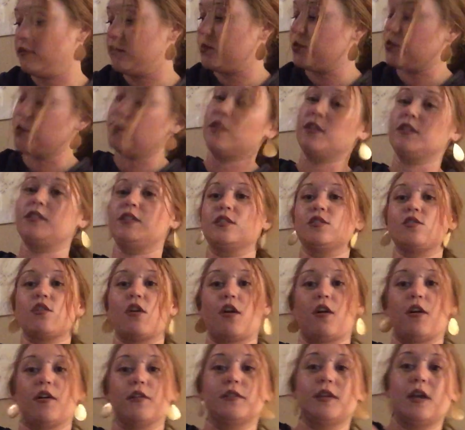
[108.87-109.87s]
So this is
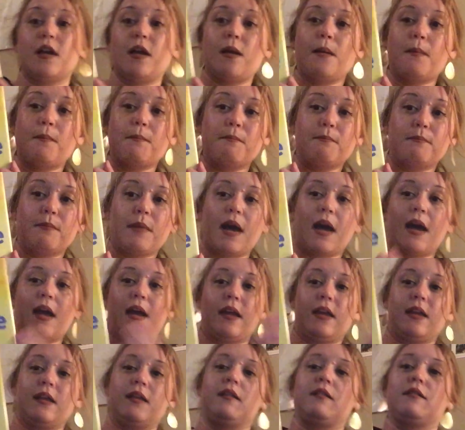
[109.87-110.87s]
called
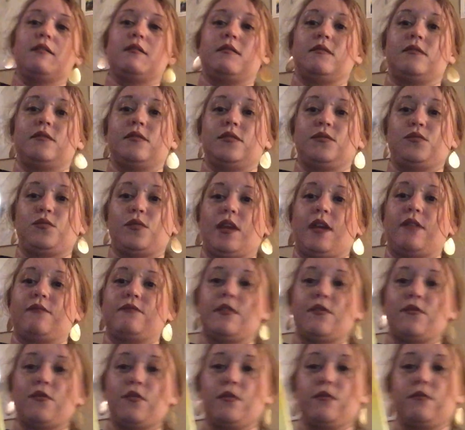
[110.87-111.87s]
I've
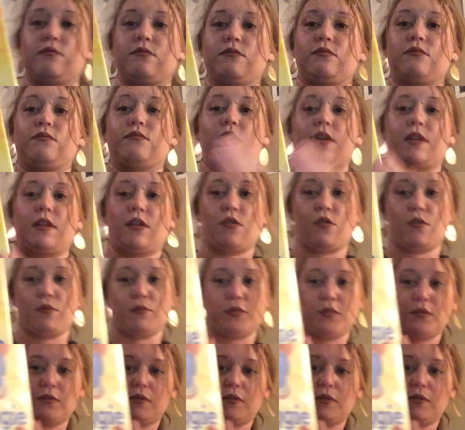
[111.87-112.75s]
never read it at home,